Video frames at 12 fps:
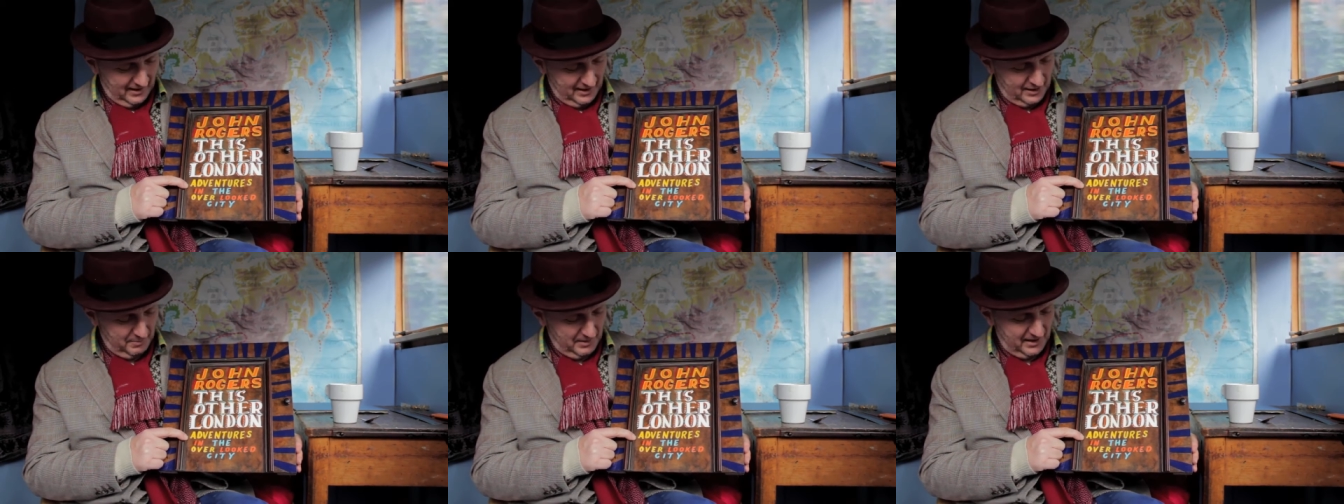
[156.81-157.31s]

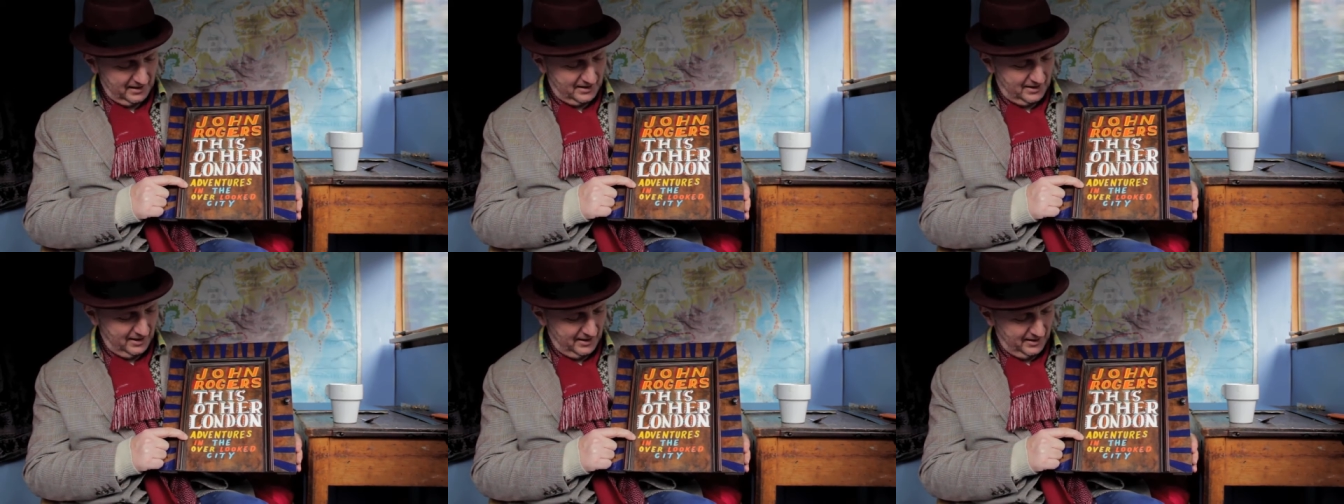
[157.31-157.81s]
it's a
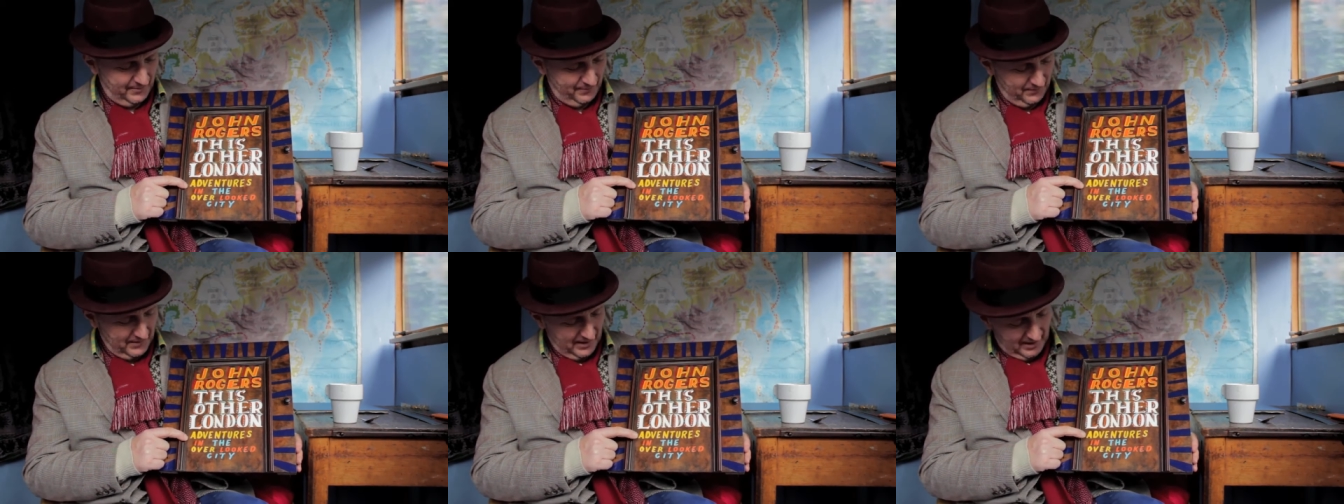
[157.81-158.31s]
bit um,
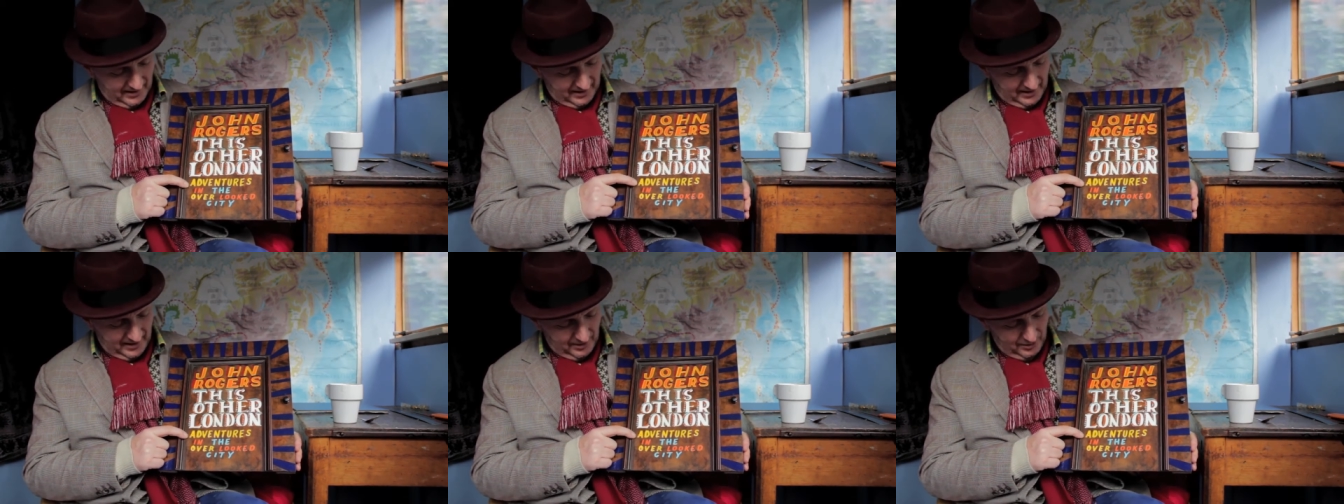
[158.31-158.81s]

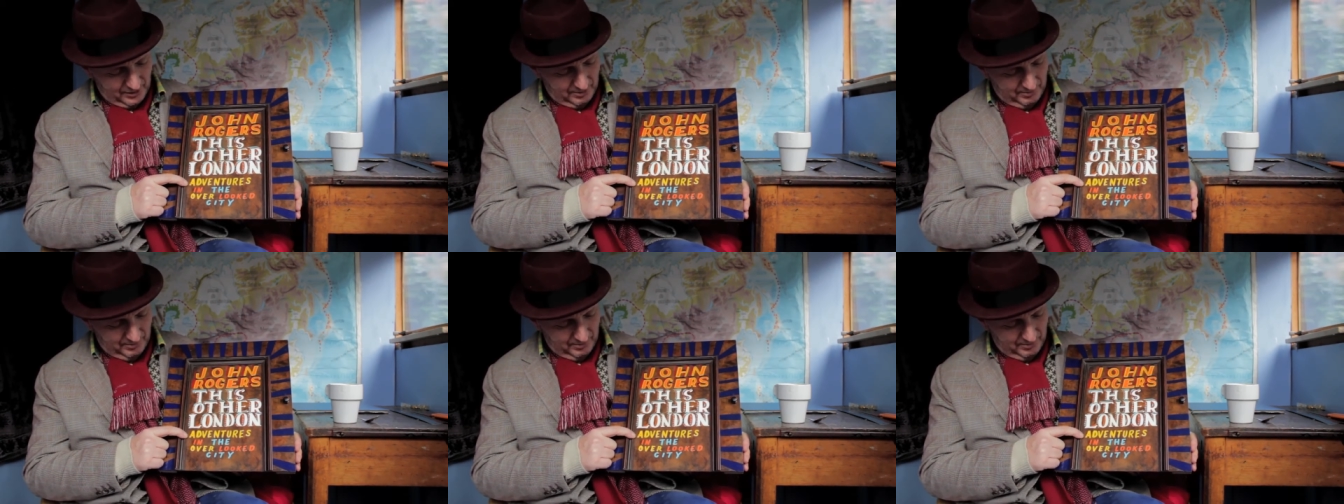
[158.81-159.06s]
yeah it looks a